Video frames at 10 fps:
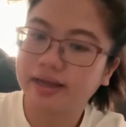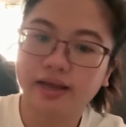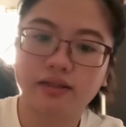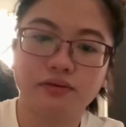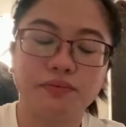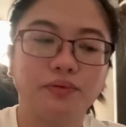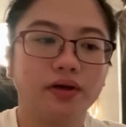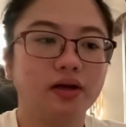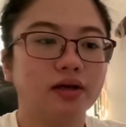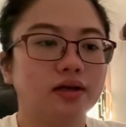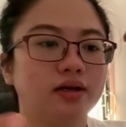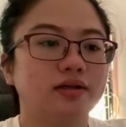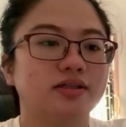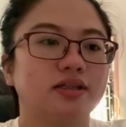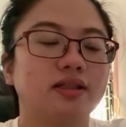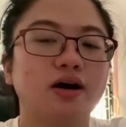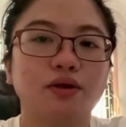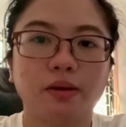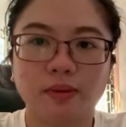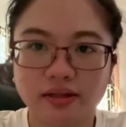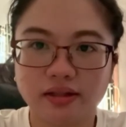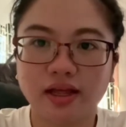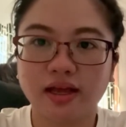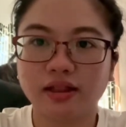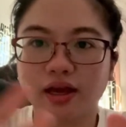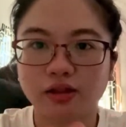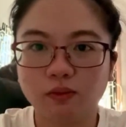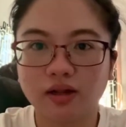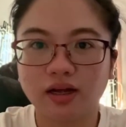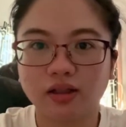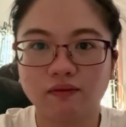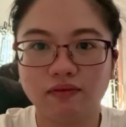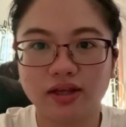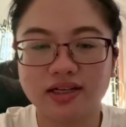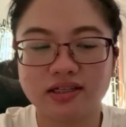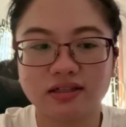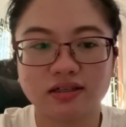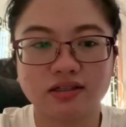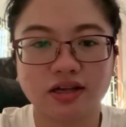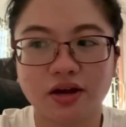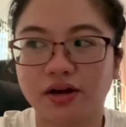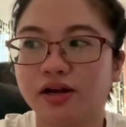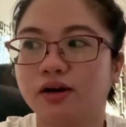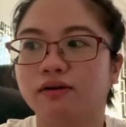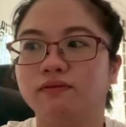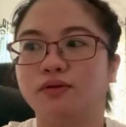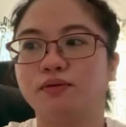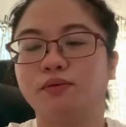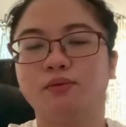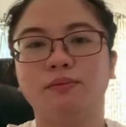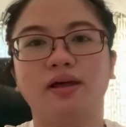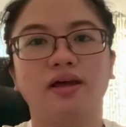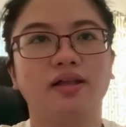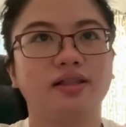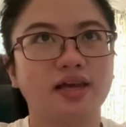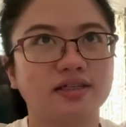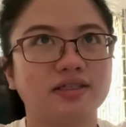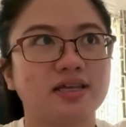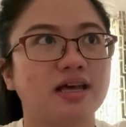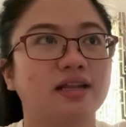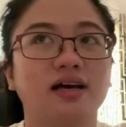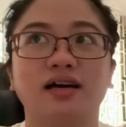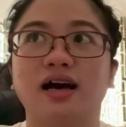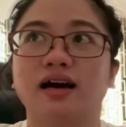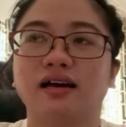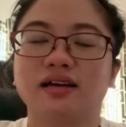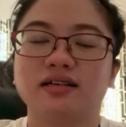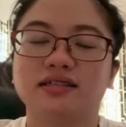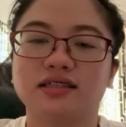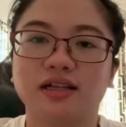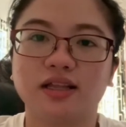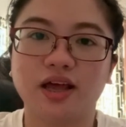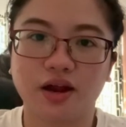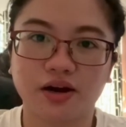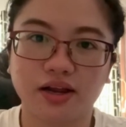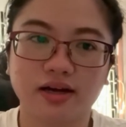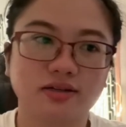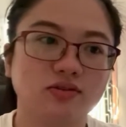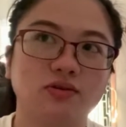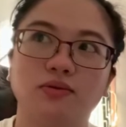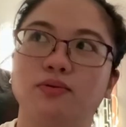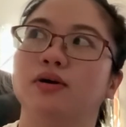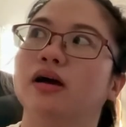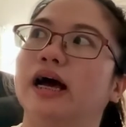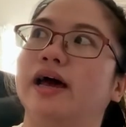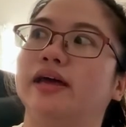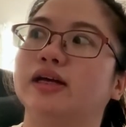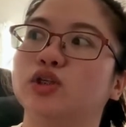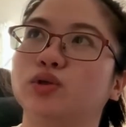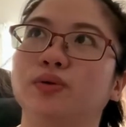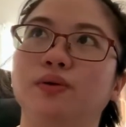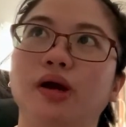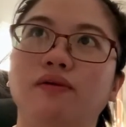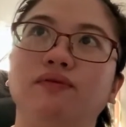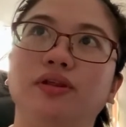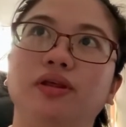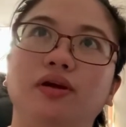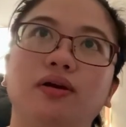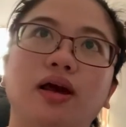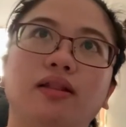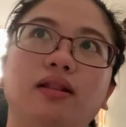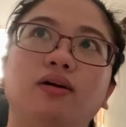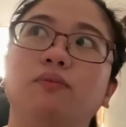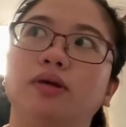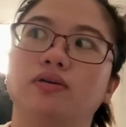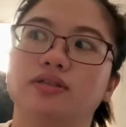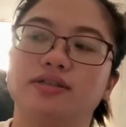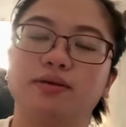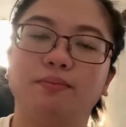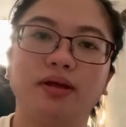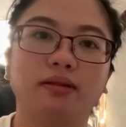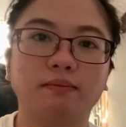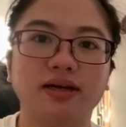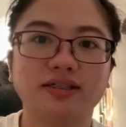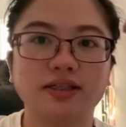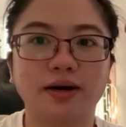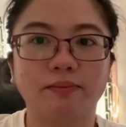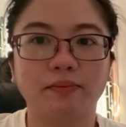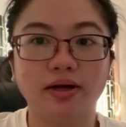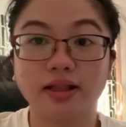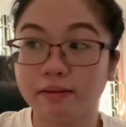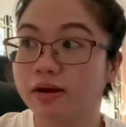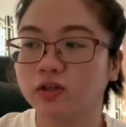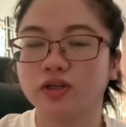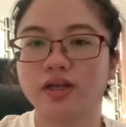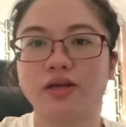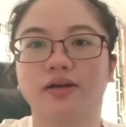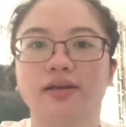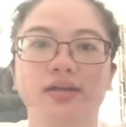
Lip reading: I do sit down, I meditate, I do a lot of things in this area of the room. And yes, yan ang aking study area. So, I can show you everything right now because it's a bit messed up. But I'm actually here.